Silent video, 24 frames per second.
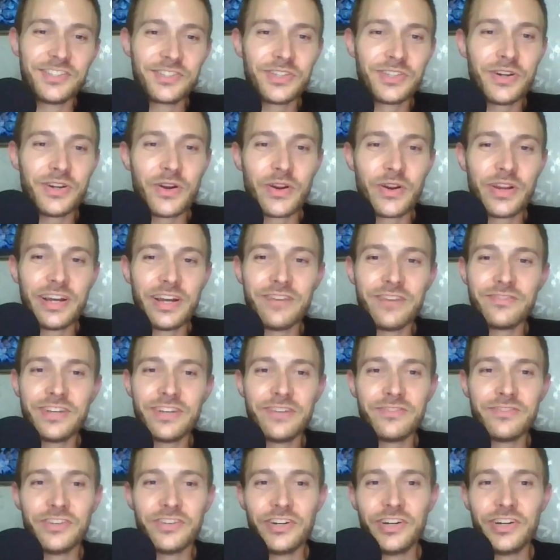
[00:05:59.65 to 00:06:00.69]
story I've
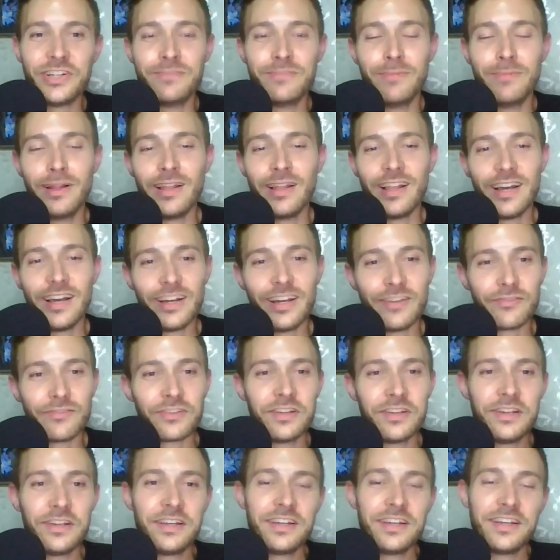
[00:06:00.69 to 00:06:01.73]
ever heard in my life
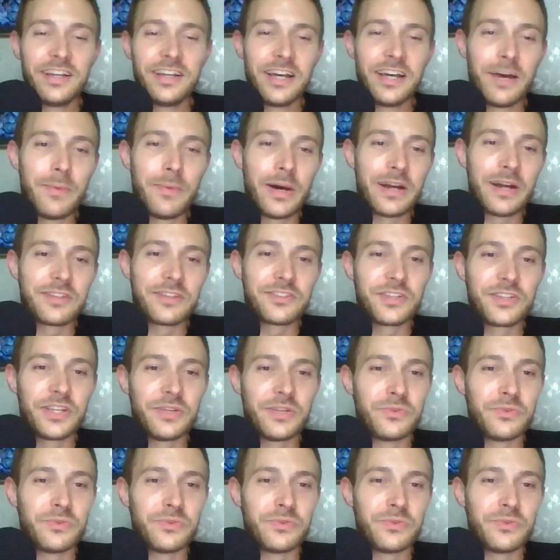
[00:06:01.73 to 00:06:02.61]
about a tea